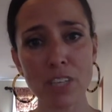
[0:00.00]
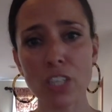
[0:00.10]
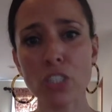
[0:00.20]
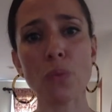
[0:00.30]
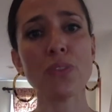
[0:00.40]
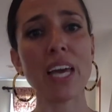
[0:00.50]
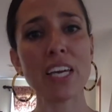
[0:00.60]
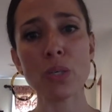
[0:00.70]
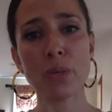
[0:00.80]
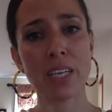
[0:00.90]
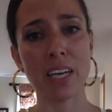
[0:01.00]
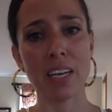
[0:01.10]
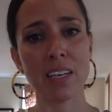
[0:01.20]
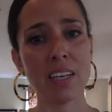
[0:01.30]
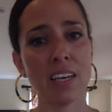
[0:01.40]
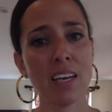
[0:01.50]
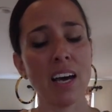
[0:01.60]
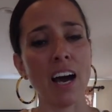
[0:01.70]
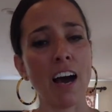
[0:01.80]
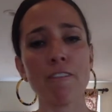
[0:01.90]
So, thank you again
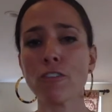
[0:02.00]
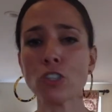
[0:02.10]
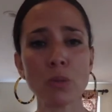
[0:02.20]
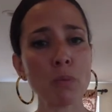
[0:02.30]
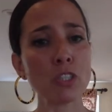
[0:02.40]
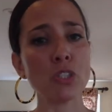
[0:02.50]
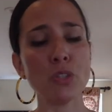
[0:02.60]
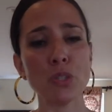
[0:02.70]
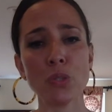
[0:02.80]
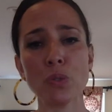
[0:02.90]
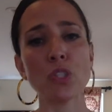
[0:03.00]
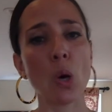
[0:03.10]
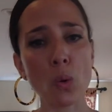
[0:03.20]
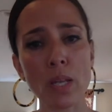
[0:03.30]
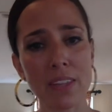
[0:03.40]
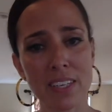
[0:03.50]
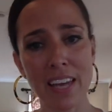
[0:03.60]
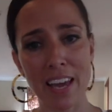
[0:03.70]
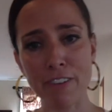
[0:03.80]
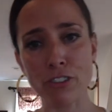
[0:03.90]
uh, for doing what you do. Don't let the day
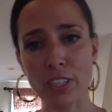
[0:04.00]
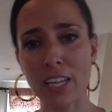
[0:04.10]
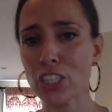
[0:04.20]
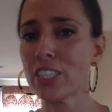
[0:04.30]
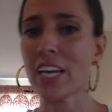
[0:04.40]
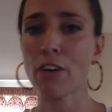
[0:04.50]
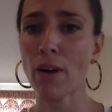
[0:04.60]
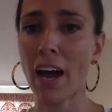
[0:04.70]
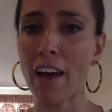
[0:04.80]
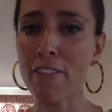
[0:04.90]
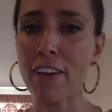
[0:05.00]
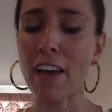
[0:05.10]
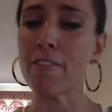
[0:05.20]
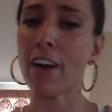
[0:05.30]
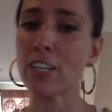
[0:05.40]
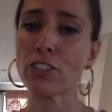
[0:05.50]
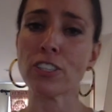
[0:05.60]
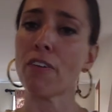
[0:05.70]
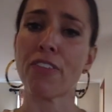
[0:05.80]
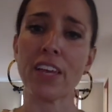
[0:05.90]
after election day arrive and find
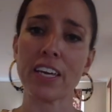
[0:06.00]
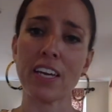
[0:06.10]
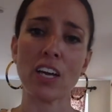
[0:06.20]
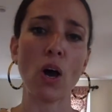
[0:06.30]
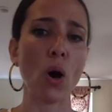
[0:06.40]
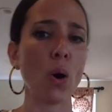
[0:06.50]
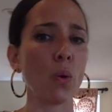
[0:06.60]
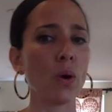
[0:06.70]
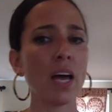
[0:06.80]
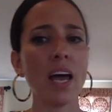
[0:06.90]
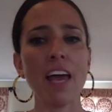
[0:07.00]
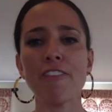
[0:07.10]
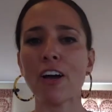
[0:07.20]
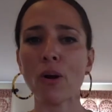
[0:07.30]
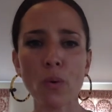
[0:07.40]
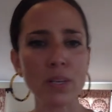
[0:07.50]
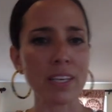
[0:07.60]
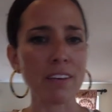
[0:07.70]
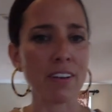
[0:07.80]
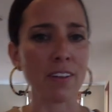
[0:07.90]
yourself thinking, oh, if I'd only
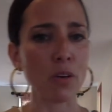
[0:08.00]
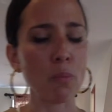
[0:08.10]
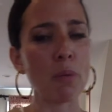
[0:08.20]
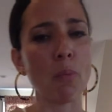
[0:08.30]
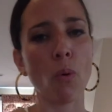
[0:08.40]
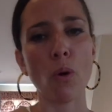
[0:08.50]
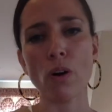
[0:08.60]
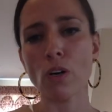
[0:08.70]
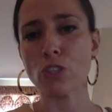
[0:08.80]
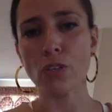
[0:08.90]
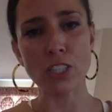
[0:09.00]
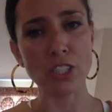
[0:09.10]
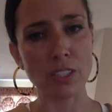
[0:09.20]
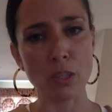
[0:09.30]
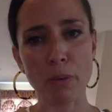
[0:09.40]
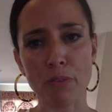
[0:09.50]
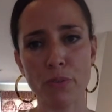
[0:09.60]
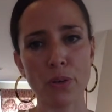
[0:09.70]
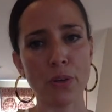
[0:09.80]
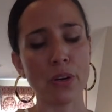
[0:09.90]
given a little bit more or stretched a little bit
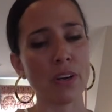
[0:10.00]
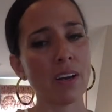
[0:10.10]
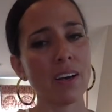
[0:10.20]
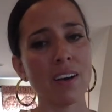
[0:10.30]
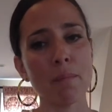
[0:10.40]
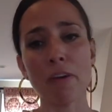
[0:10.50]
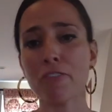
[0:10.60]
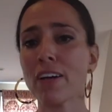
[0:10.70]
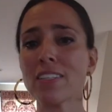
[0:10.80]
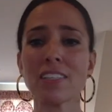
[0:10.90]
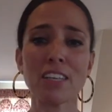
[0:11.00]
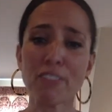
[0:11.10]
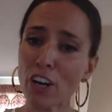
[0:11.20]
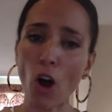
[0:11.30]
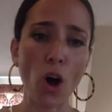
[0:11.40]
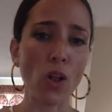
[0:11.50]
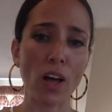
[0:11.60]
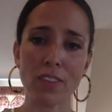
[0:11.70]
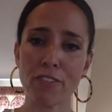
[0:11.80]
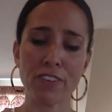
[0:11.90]
further. My friends, leave it all
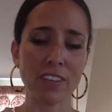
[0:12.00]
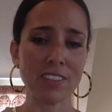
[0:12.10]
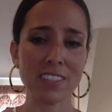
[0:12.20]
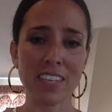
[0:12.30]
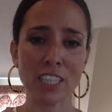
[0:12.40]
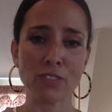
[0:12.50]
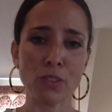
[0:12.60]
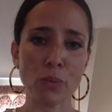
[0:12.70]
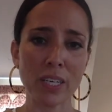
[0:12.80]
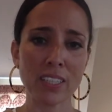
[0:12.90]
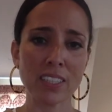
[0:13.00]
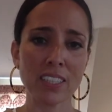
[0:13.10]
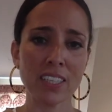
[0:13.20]
on the field these next few weeks.